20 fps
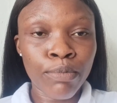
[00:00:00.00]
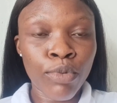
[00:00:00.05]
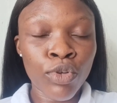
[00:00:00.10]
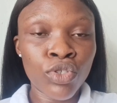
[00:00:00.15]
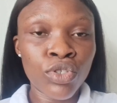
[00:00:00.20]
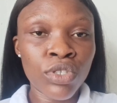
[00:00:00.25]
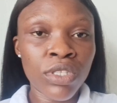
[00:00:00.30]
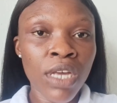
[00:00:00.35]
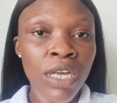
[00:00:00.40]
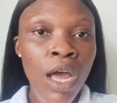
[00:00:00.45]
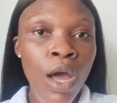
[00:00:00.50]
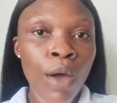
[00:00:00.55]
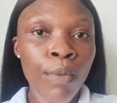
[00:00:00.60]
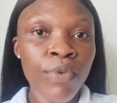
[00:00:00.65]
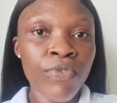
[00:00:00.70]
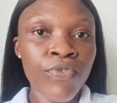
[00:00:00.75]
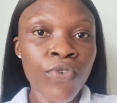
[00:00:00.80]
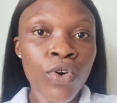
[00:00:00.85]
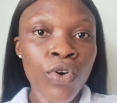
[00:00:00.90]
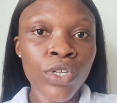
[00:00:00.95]
But today I'll be
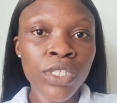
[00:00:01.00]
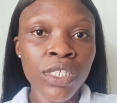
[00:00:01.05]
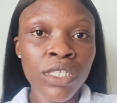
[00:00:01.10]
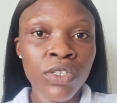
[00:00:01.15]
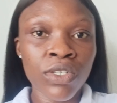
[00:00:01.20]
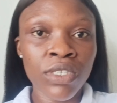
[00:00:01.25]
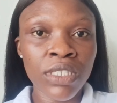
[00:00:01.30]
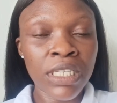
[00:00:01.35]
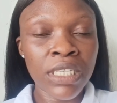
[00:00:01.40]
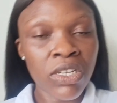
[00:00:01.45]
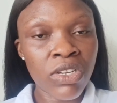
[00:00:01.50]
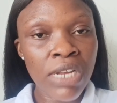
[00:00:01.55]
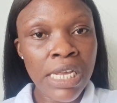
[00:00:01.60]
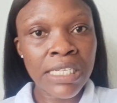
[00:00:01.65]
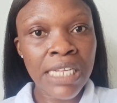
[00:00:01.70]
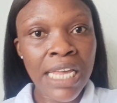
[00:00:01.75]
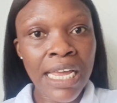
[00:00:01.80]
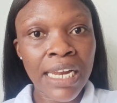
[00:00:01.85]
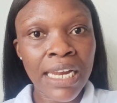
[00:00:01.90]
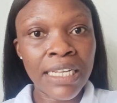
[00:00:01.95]
focusing on
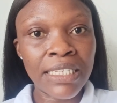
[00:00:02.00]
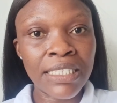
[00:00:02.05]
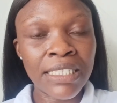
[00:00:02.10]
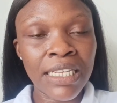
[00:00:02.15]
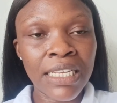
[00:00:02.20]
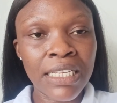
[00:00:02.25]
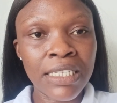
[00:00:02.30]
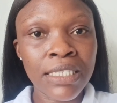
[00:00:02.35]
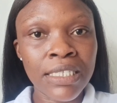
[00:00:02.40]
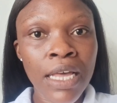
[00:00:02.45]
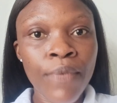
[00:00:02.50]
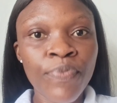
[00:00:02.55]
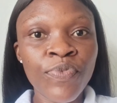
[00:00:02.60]
tetracycline things,